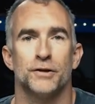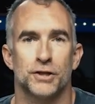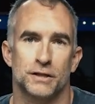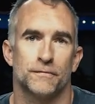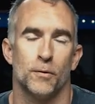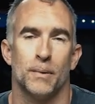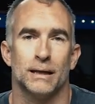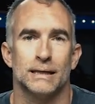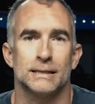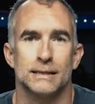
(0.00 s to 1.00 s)
just for my
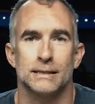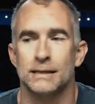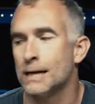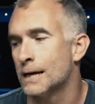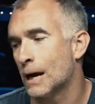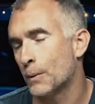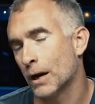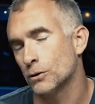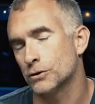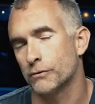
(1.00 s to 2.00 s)
lenses. And when
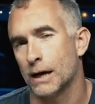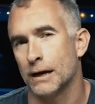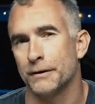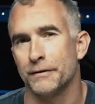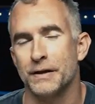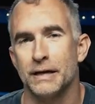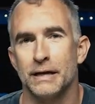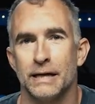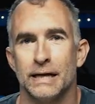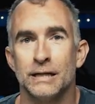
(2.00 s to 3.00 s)
I looked around,
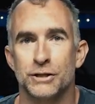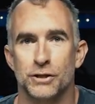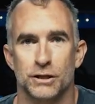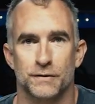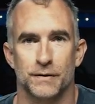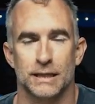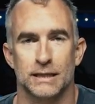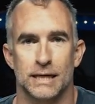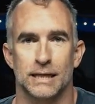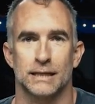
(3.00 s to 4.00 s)
the inserts for these
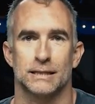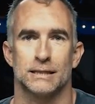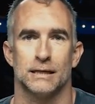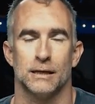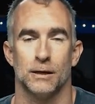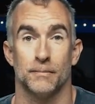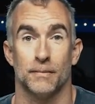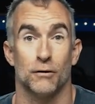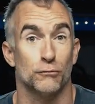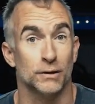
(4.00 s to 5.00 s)
things um,
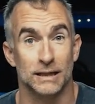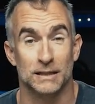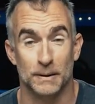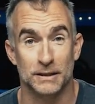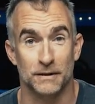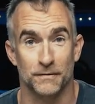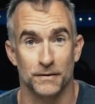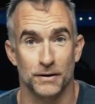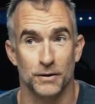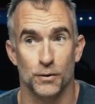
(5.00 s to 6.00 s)
are really expensive.
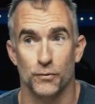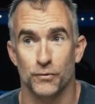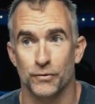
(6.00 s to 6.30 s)
You know,